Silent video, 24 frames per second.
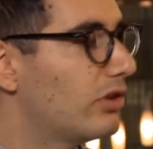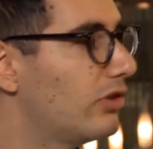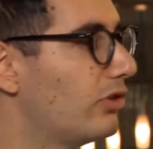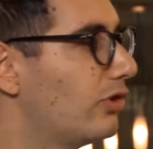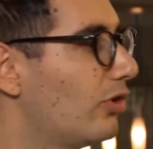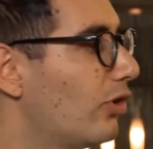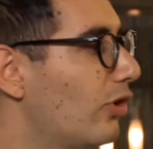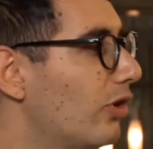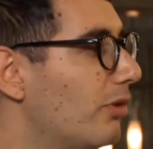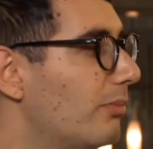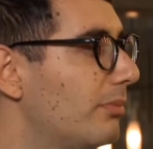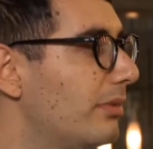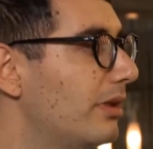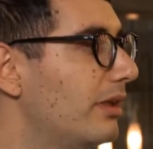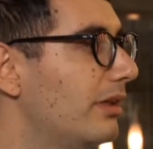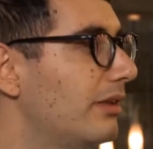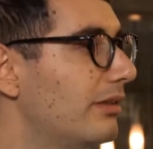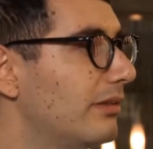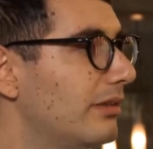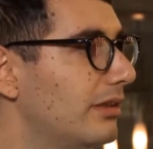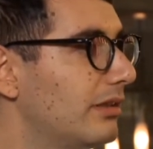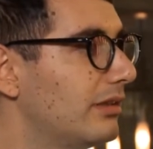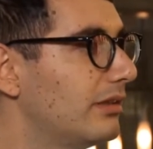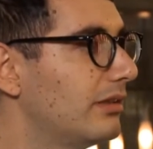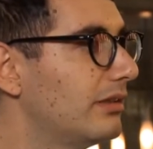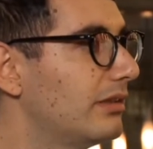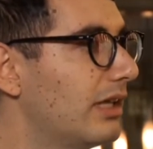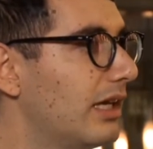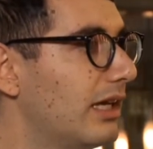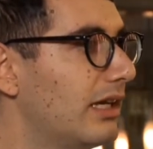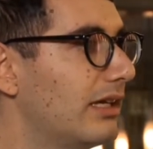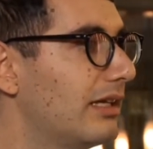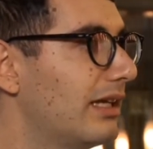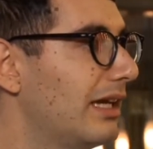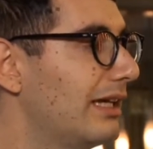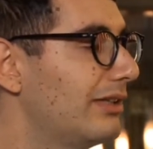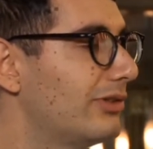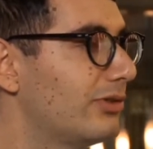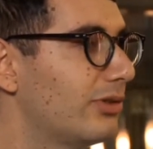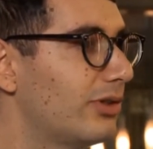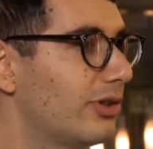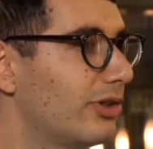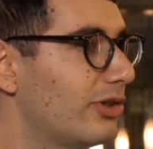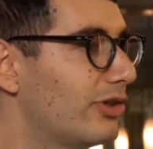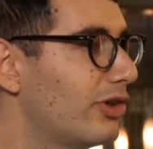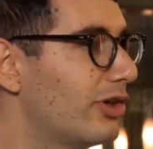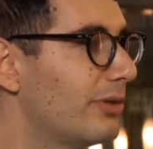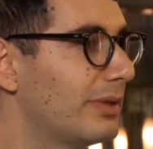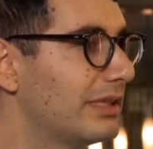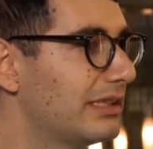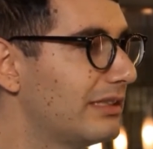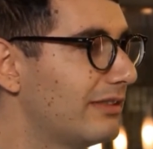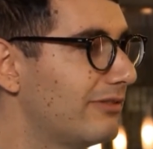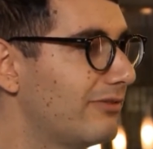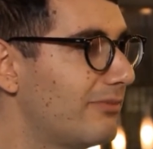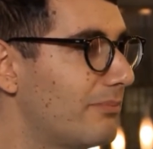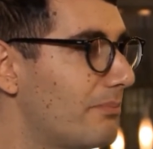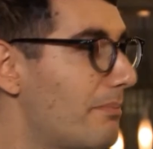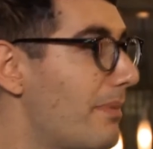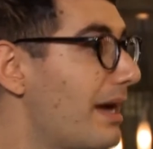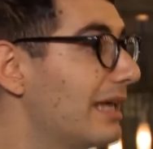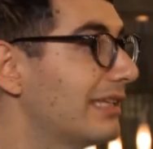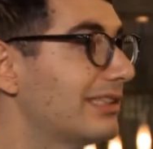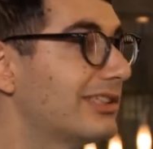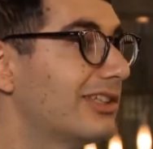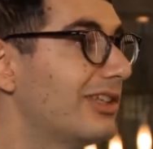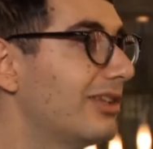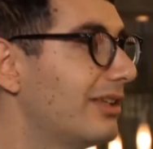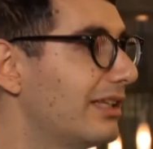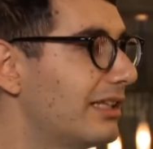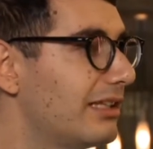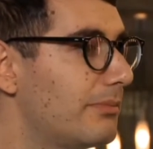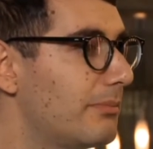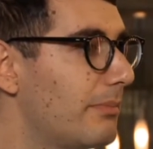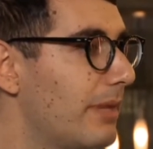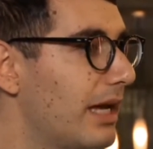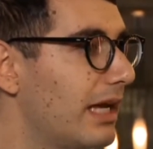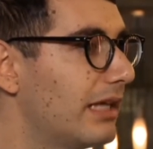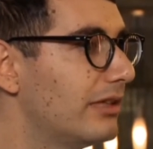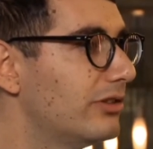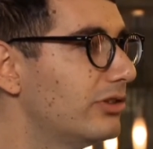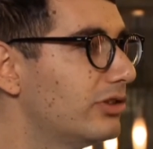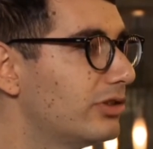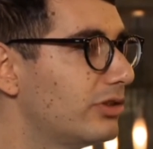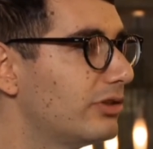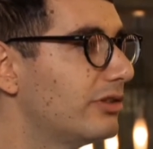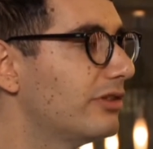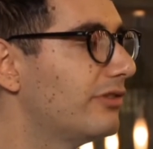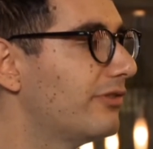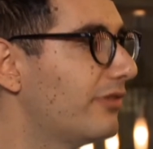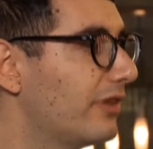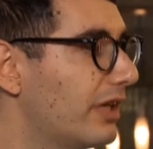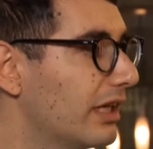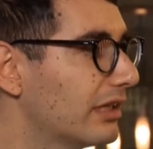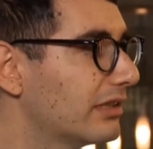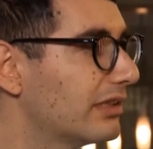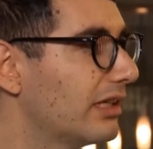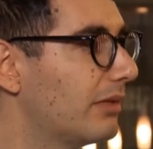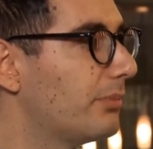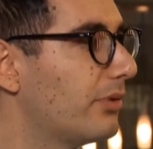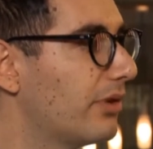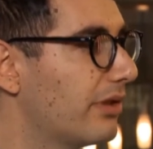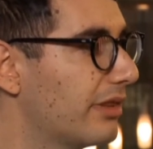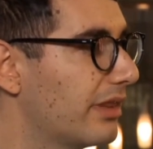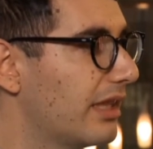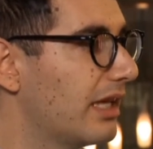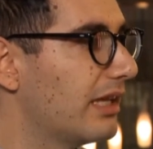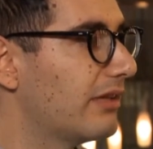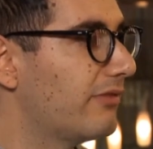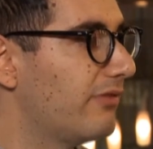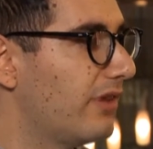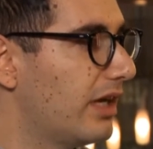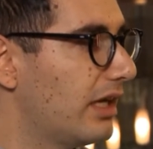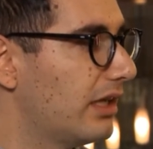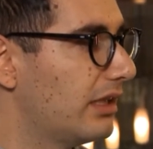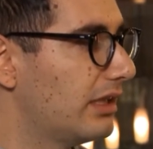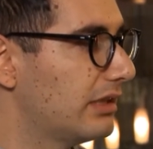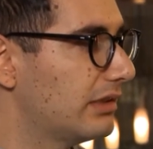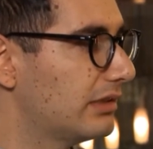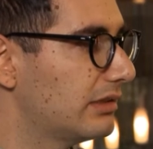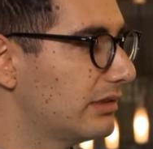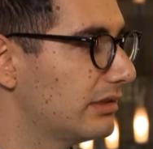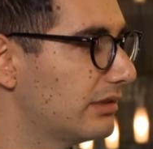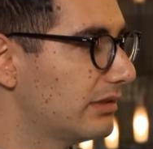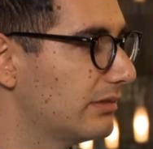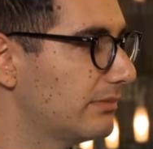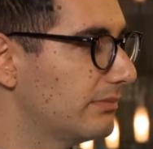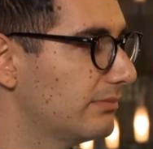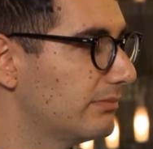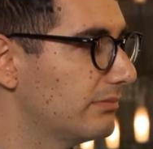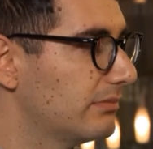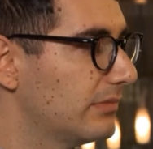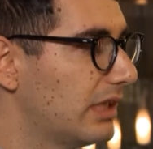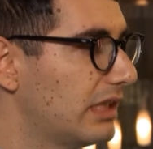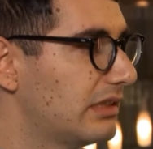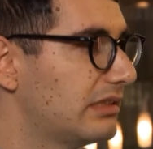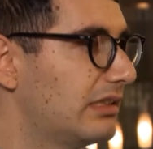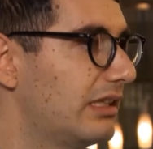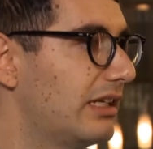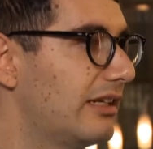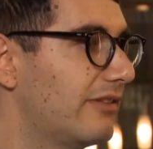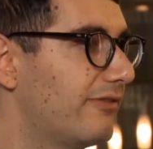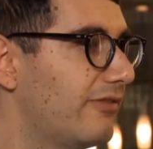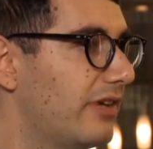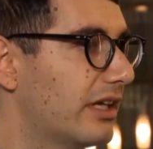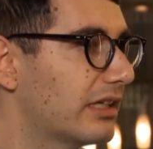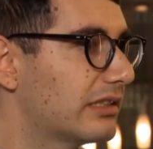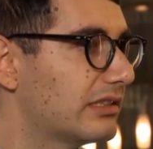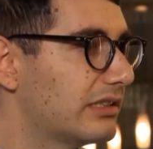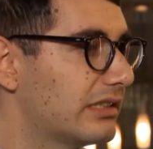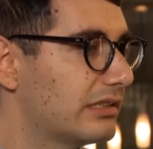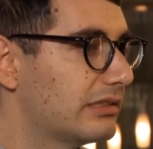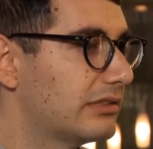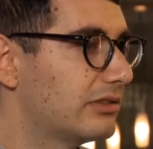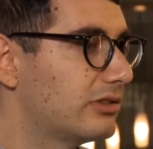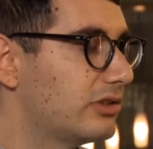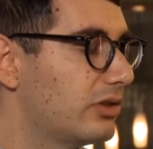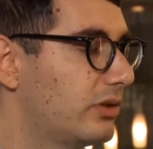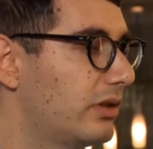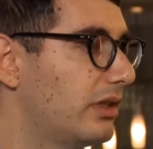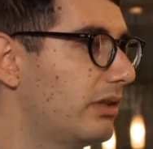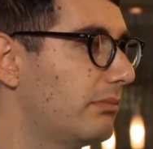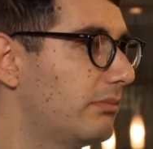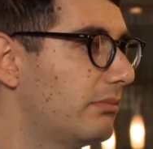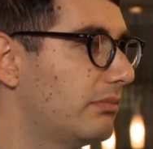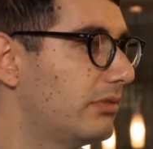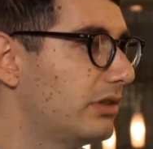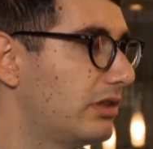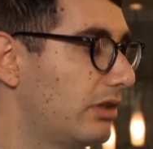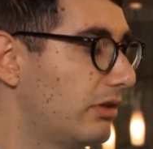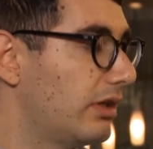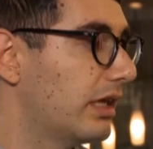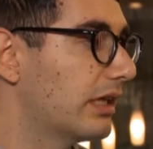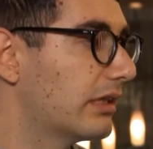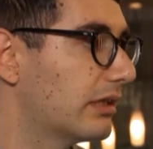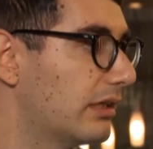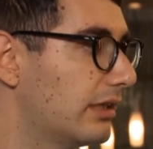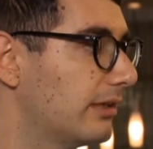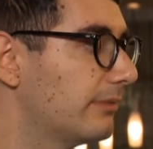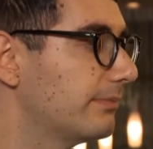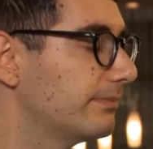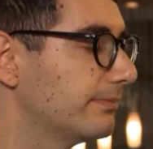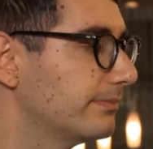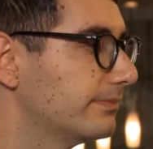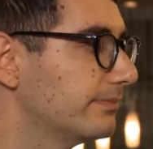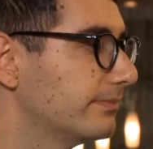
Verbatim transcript: normal, heteronormative, masculine man to reflect upon that violence mm -hmm. as it affects to him directly